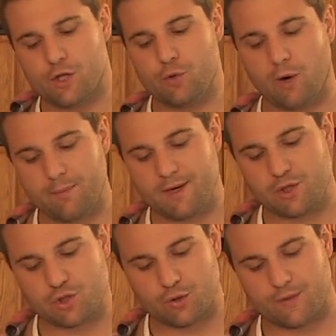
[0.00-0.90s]
You want to make
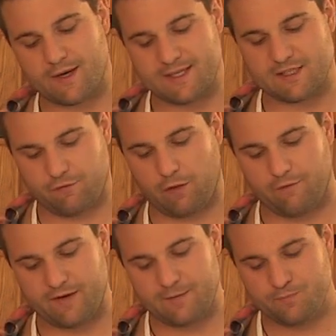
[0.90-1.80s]
sure that it's
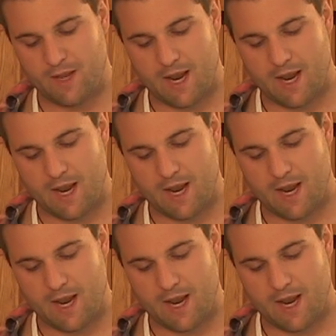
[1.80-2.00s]
fluffy